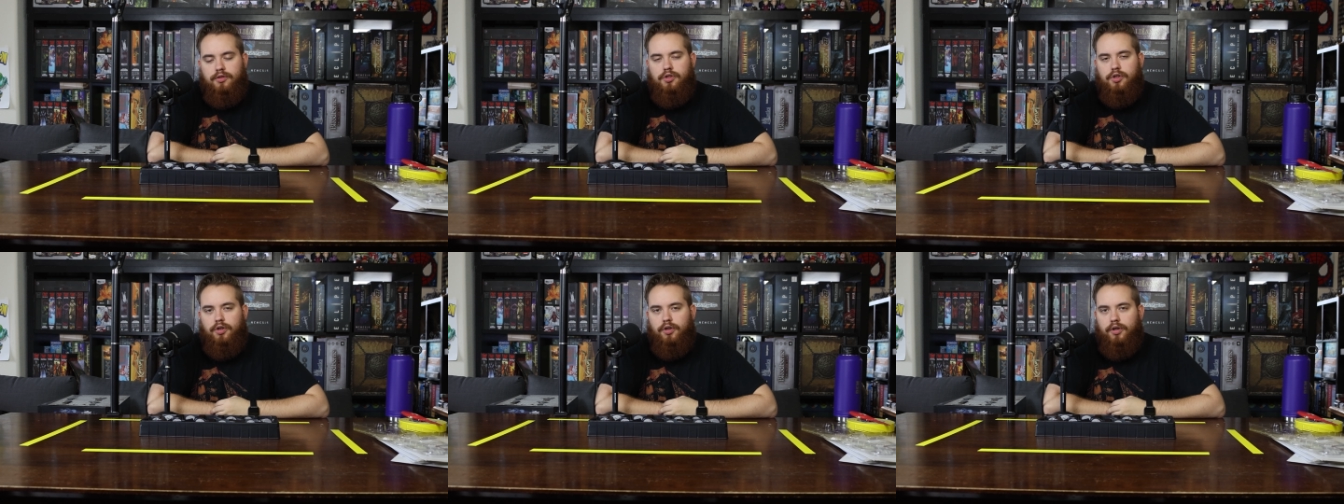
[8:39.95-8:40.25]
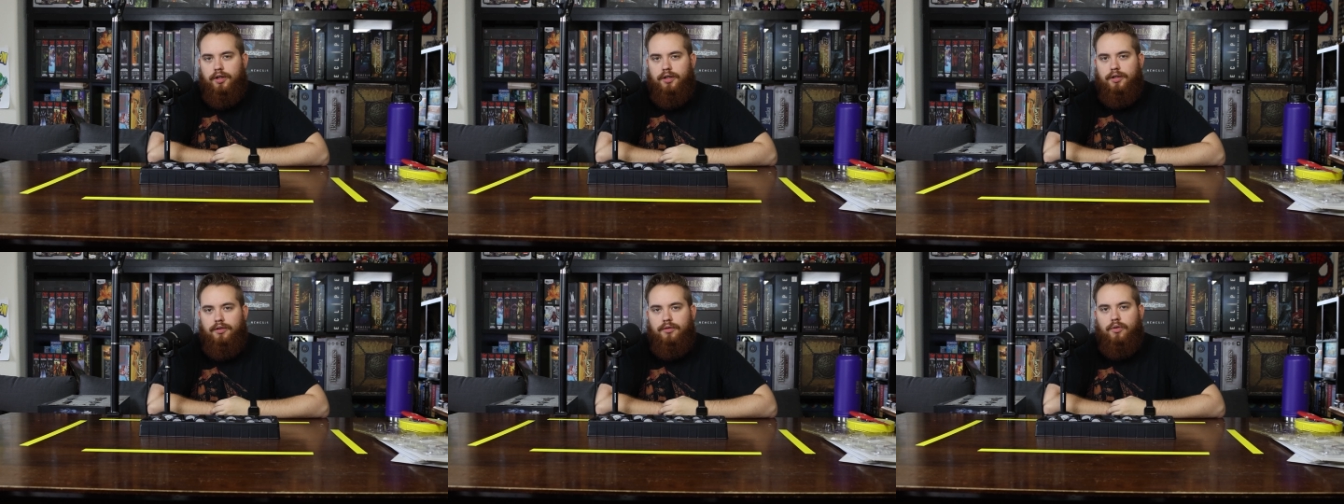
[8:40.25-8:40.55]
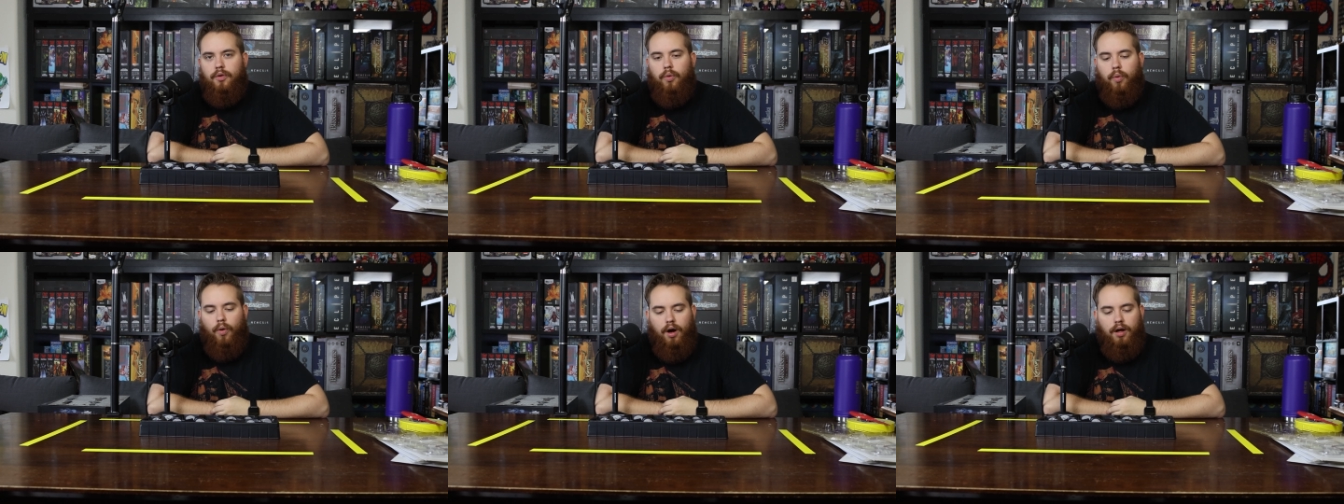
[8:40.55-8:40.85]

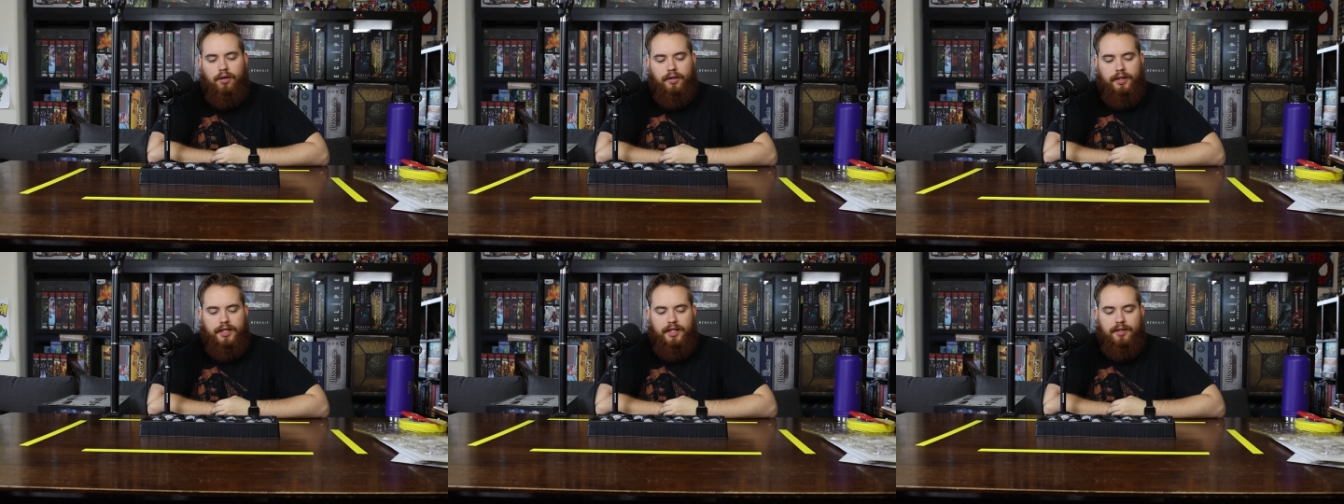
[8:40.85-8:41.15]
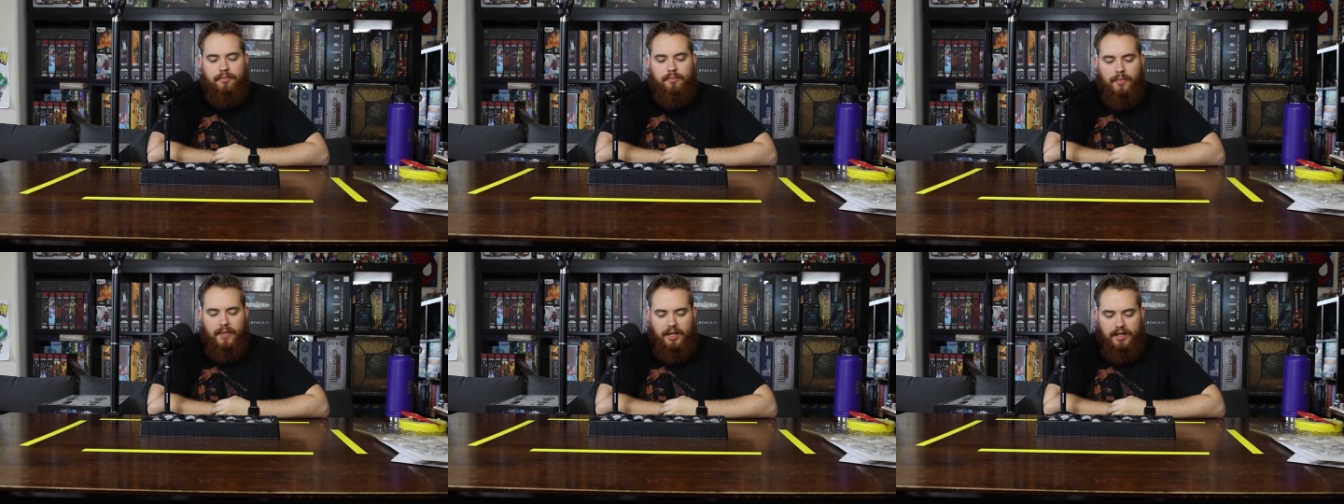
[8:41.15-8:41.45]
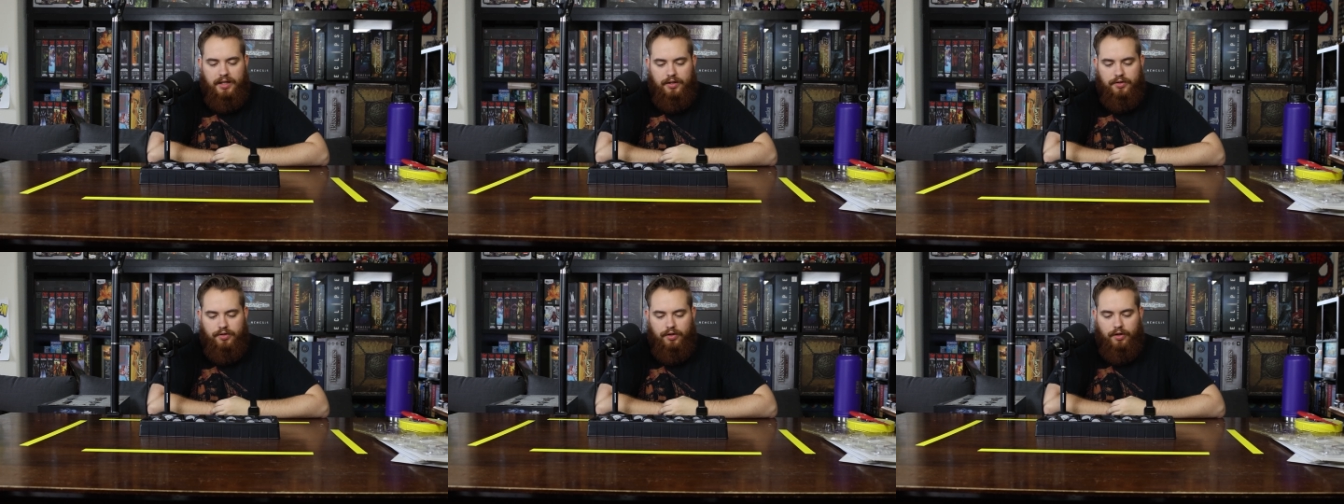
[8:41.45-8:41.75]
good quality
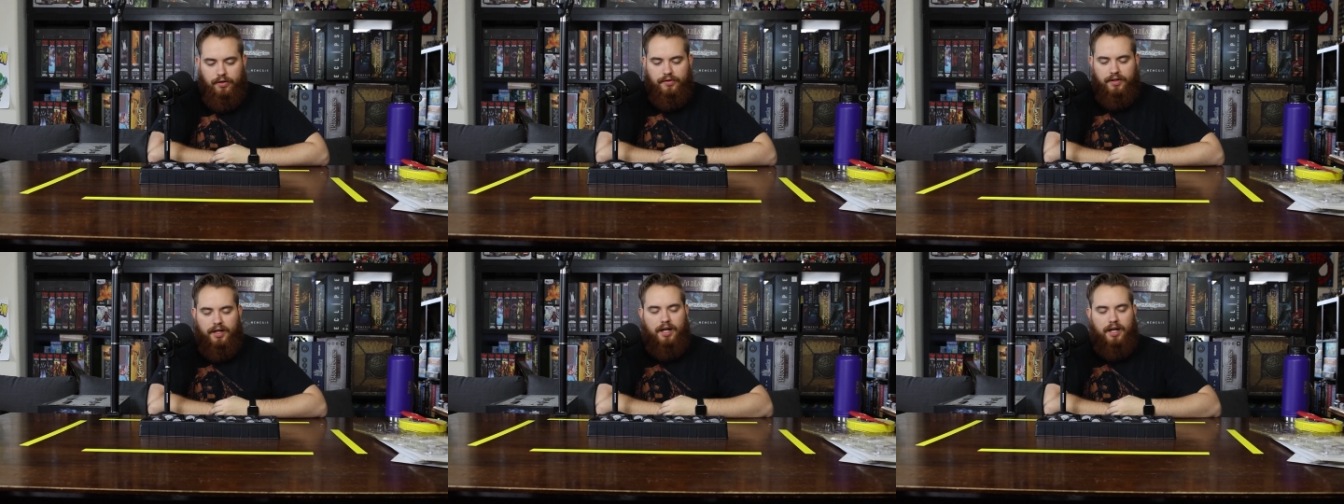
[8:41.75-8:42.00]
miniatures.